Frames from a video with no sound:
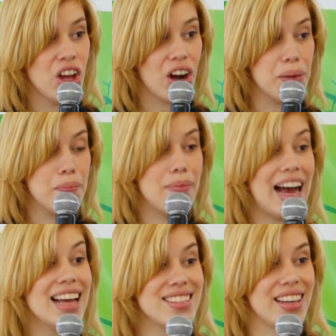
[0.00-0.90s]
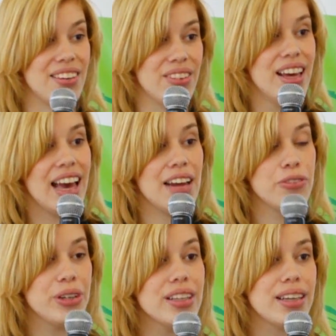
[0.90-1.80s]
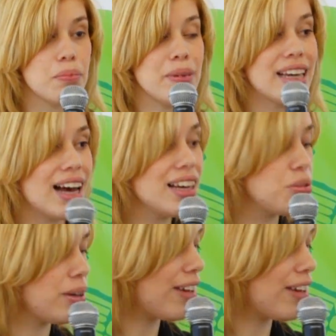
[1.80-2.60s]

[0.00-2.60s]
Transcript: are massive. And really, because we've